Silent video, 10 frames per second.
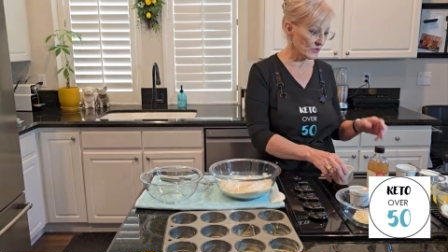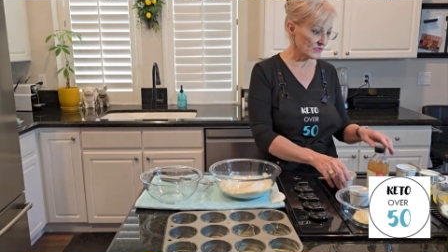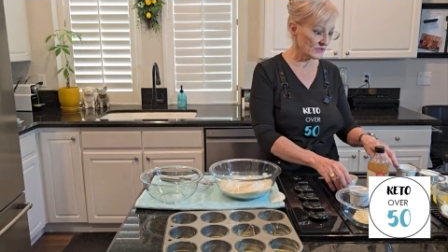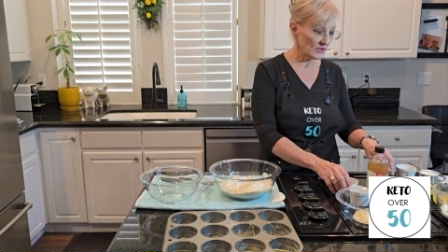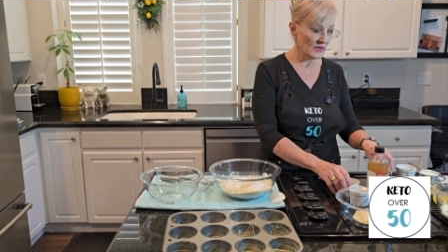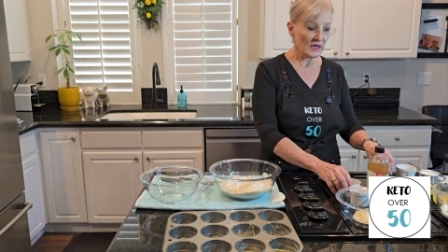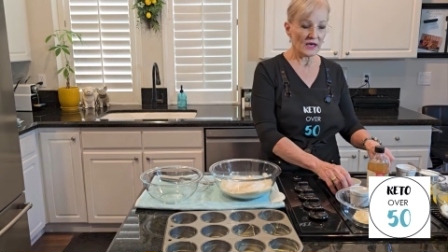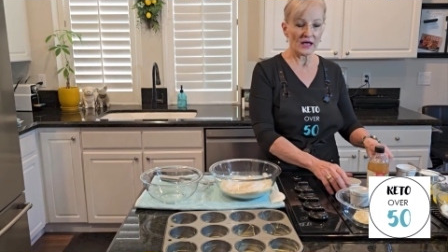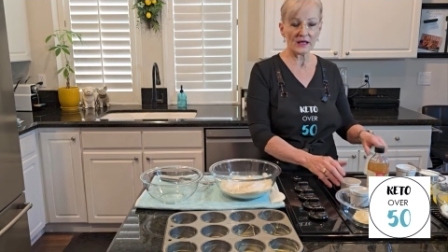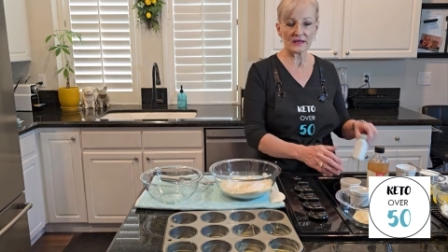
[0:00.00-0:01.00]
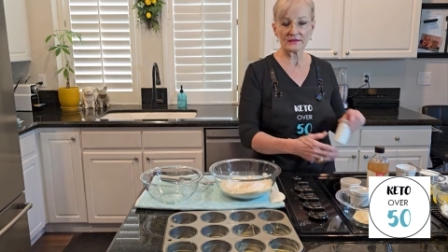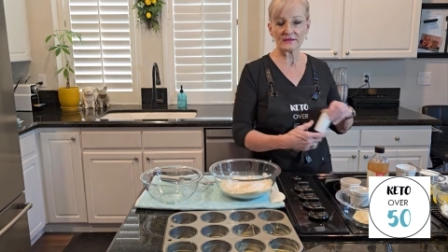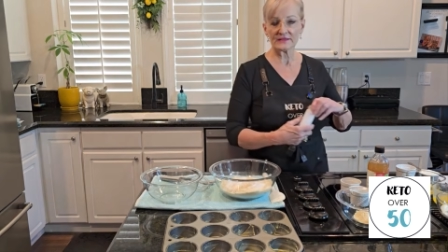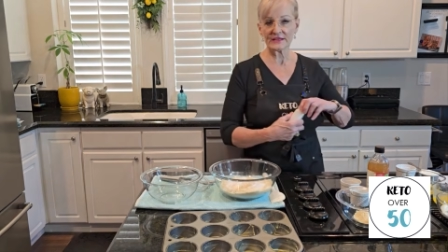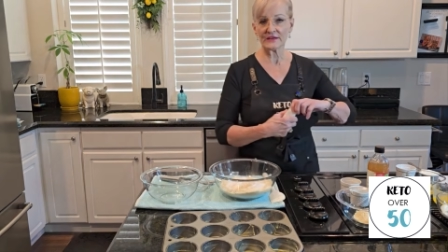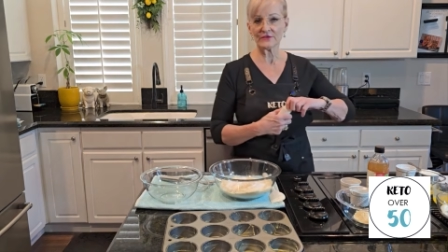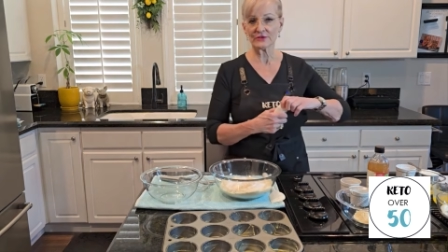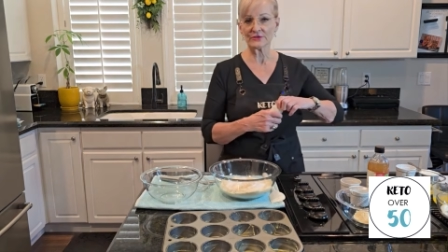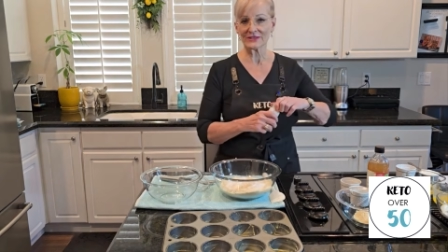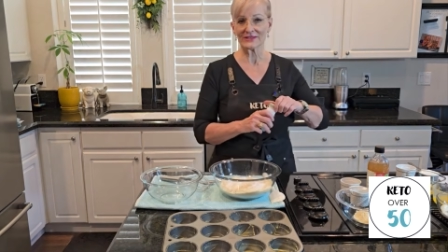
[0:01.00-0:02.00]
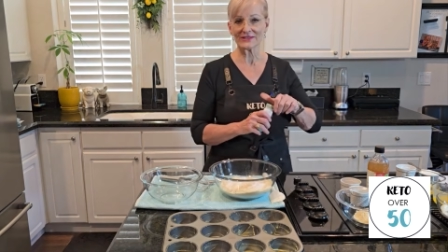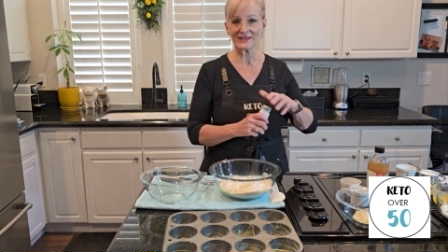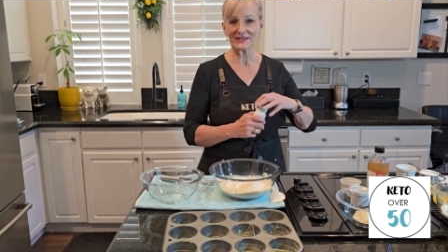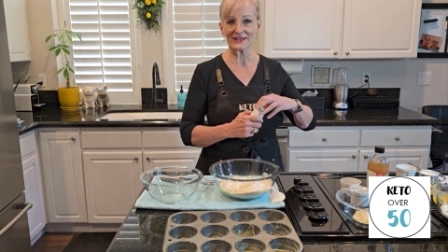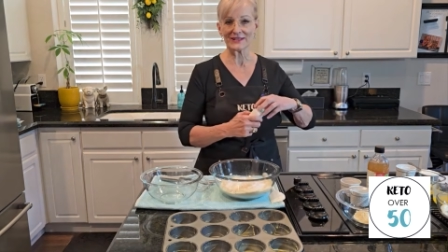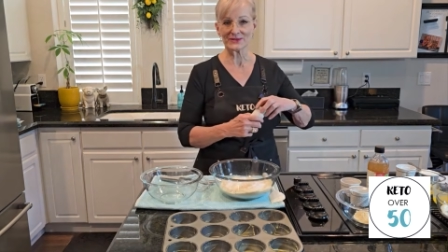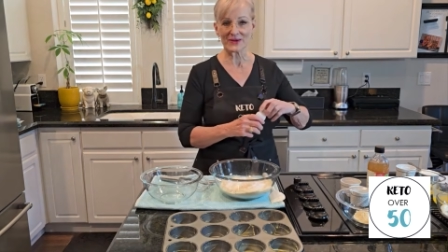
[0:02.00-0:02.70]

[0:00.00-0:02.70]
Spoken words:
what Dave uses to get his